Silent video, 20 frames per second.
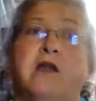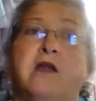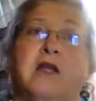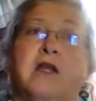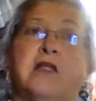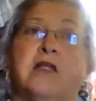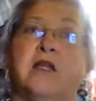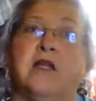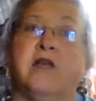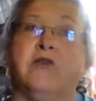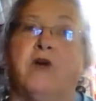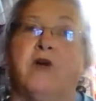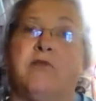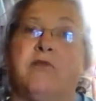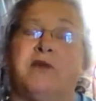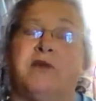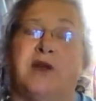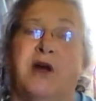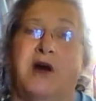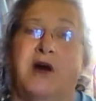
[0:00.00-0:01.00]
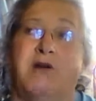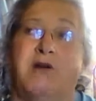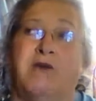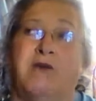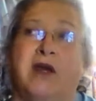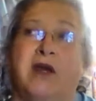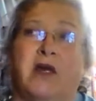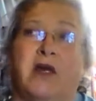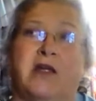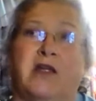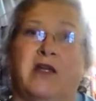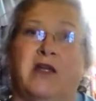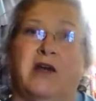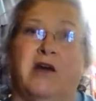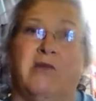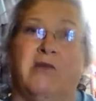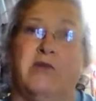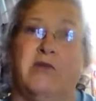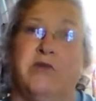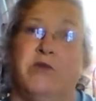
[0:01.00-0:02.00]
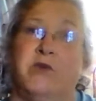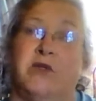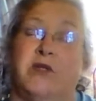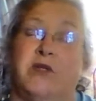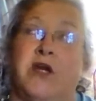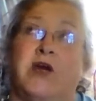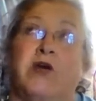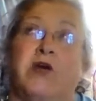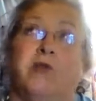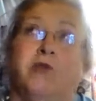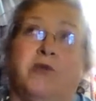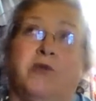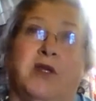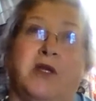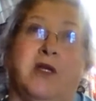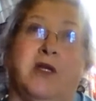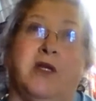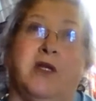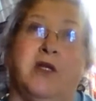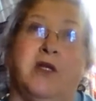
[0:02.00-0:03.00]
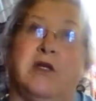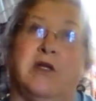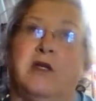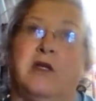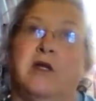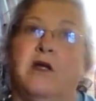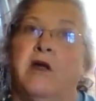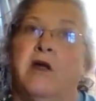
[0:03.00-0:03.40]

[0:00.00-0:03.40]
unless they dropped it off at the office, which I hope they didn't.